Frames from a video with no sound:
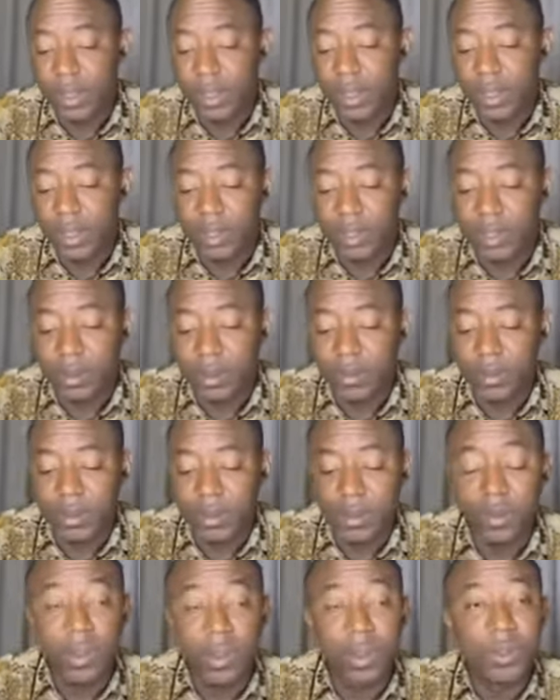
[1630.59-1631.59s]
Yeah,
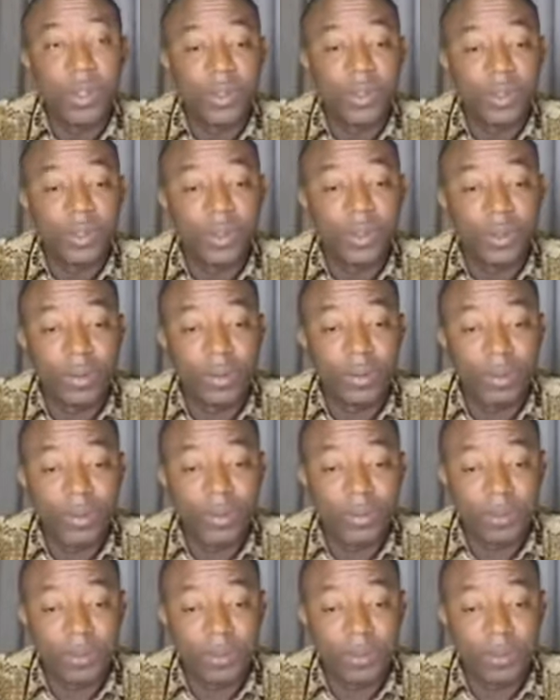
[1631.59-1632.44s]
numbers. What about YouTube?